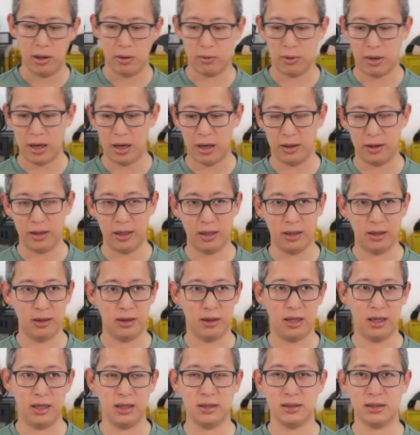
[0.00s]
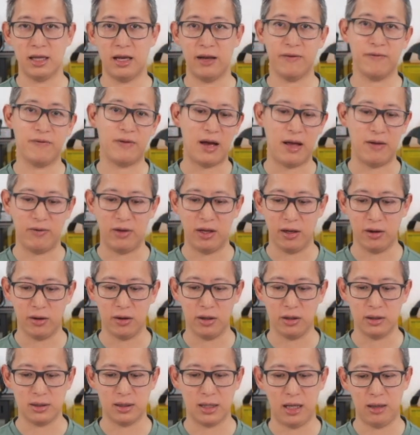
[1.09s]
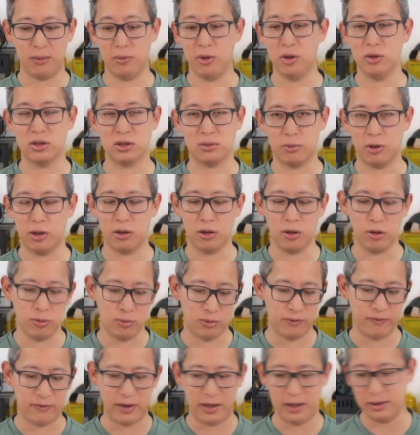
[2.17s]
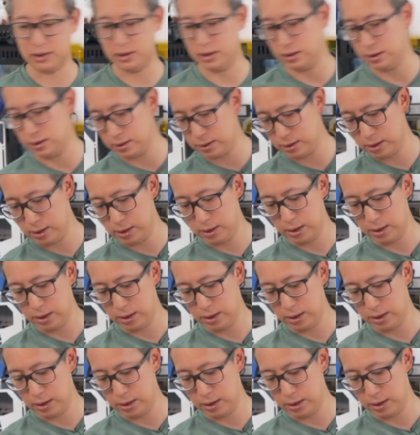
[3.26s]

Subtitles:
rather than things like 5 gigahertz like most smart home devices.